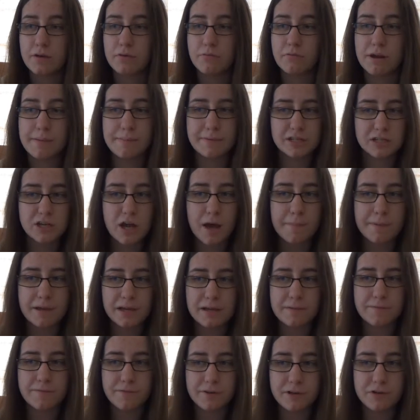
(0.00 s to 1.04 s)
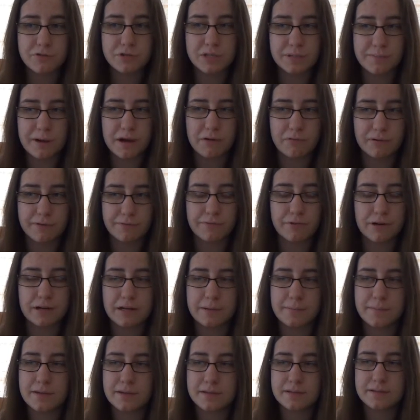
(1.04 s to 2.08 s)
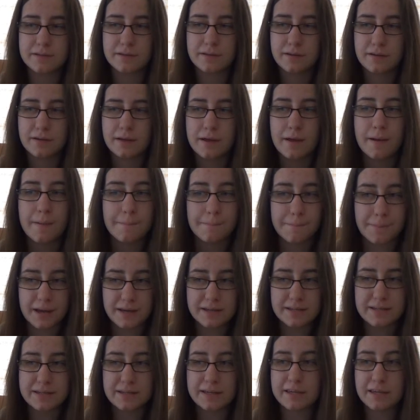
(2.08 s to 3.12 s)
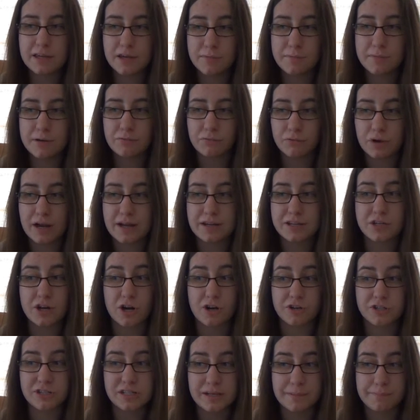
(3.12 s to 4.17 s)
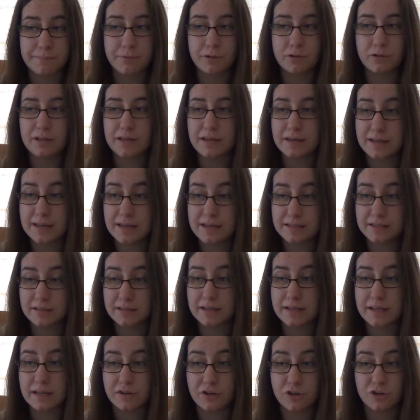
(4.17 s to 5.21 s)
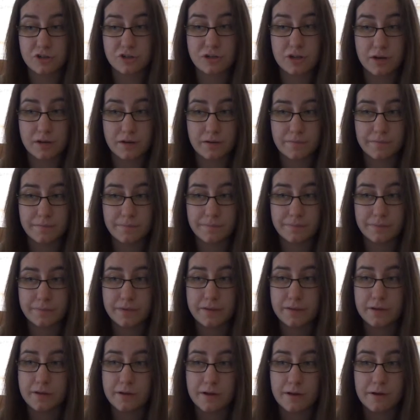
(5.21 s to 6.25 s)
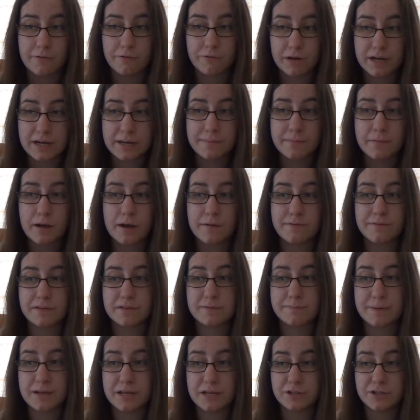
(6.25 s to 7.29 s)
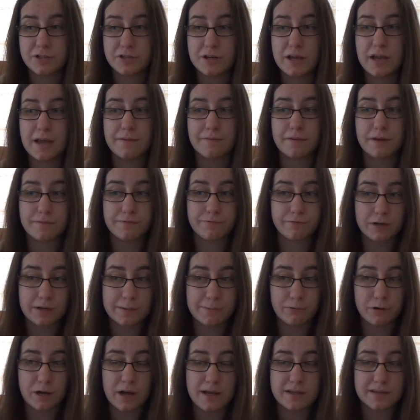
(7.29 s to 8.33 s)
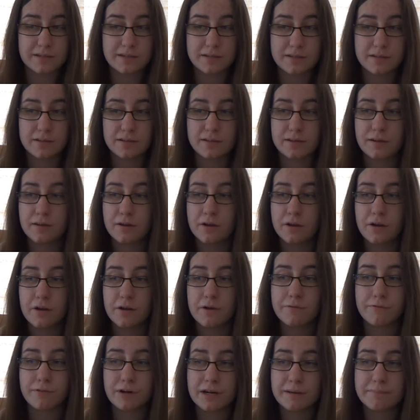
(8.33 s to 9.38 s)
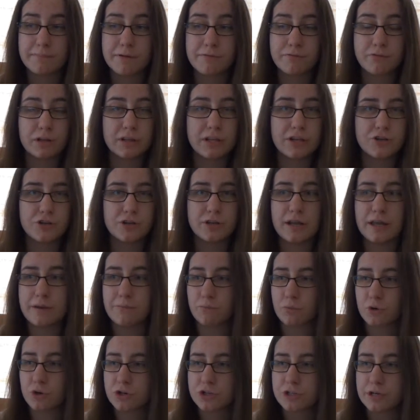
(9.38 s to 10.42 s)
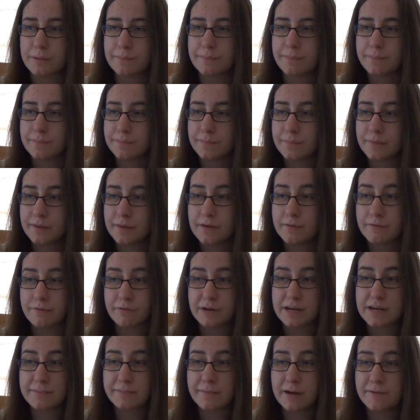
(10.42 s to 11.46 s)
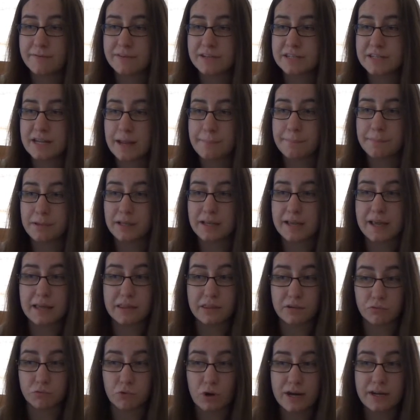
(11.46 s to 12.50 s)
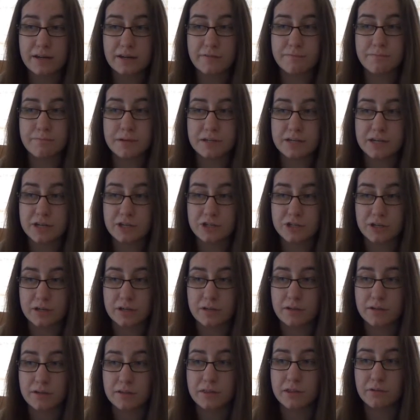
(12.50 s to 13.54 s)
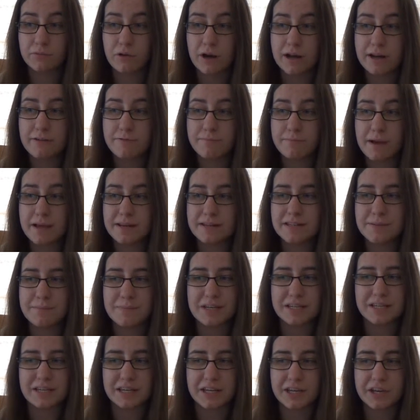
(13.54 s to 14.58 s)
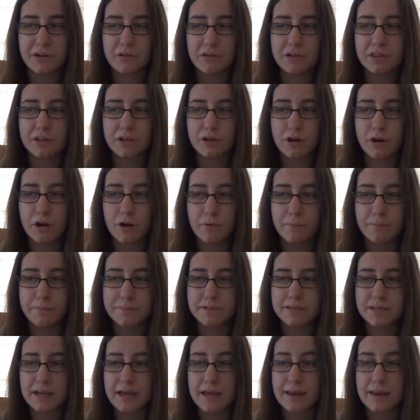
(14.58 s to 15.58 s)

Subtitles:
We must not be confused about what freedom is. Basic human rights are simple and easily understood. Freedom of speech and a free press, freedom of religion and worship, freedom of assembly and the right of petition, the right of men to be secure in their homes